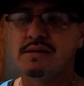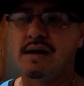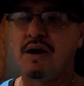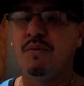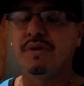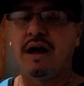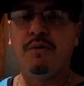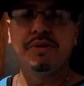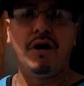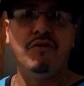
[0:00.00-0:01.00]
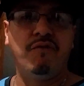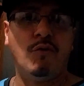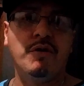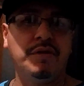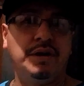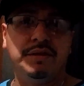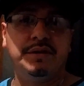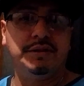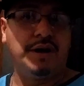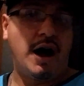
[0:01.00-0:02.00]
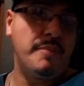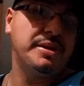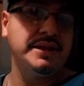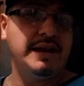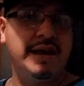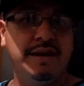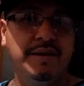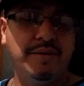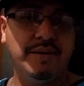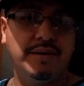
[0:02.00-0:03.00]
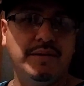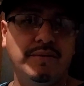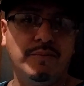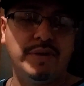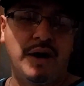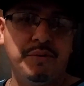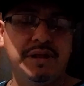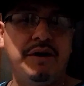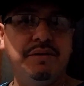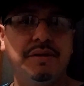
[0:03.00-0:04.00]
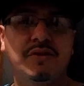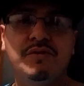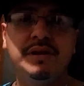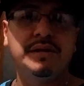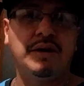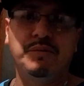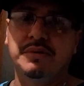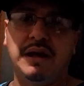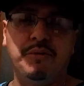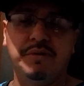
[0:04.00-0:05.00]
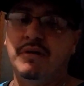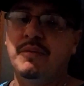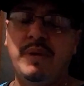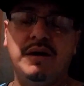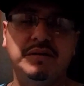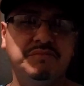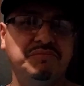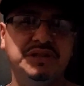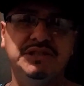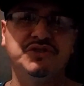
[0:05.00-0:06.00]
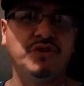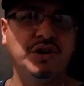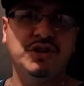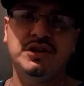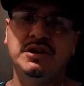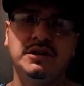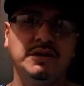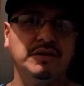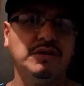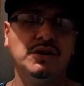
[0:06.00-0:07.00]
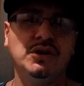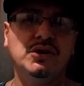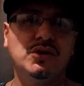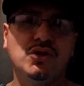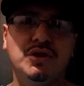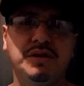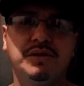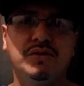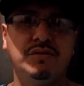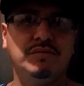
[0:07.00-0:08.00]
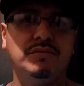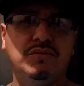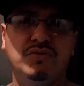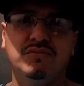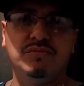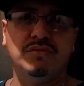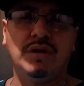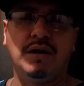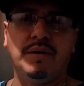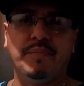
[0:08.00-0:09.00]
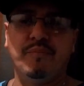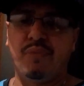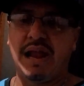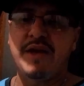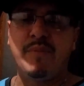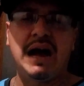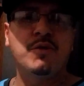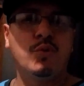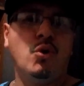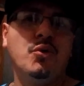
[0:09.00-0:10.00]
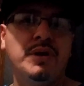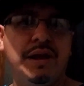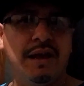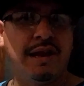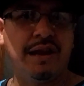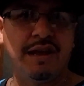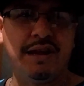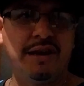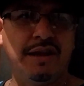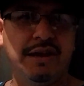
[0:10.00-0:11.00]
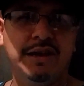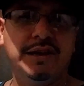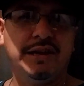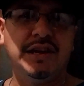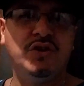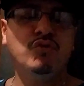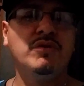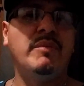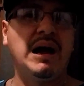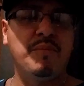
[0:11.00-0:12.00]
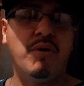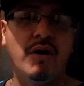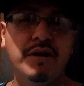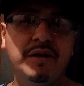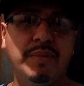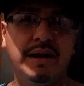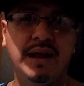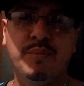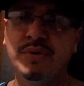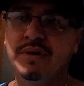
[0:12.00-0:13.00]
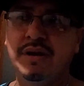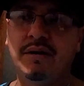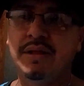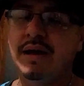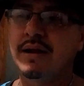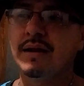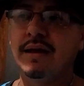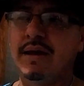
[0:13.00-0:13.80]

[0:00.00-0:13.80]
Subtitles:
I was all for the opposite end. When I was out in the streets, I was all about destruction and just playing my role in doing my part in my neighborhood and all that. And